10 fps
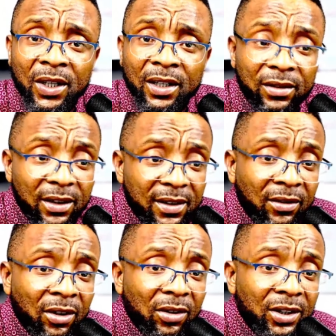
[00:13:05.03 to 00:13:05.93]
The
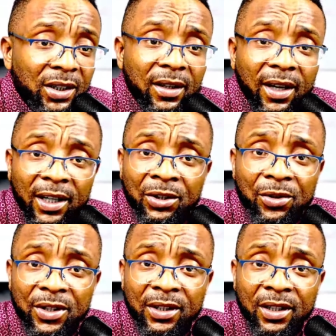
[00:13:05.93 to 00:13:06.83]
technology they are
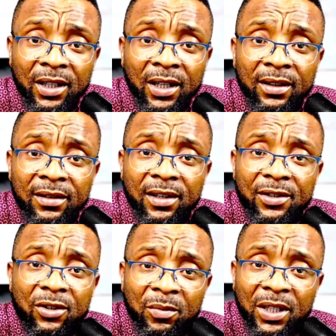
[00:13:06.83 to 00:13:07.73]
using, this
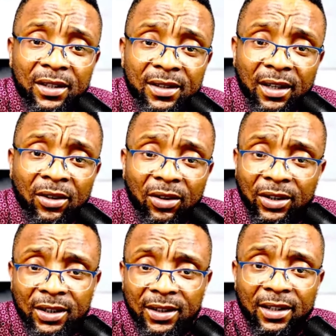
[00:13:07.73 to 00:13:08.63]
could be the technology
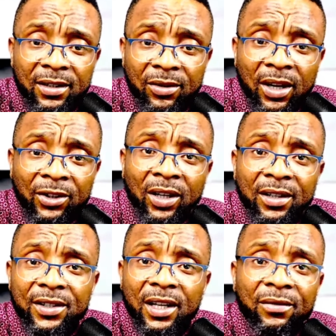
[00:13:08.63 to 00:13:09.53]
that could actually
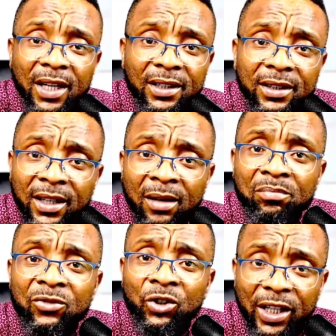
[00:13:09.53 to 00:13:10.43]
save Nigeria
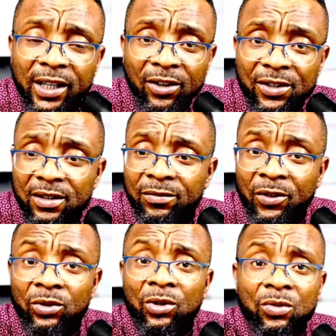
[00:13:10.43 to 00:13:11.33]
trillions for
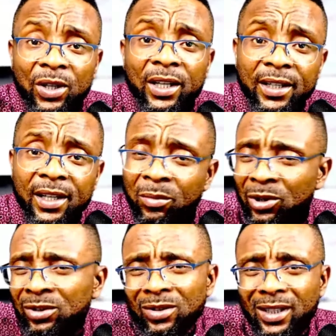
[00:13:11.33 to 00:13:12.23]
those who really care, but you
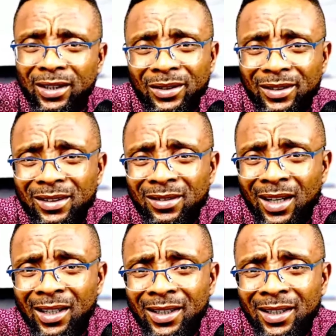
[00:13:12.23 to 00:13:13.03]
know they don't, right?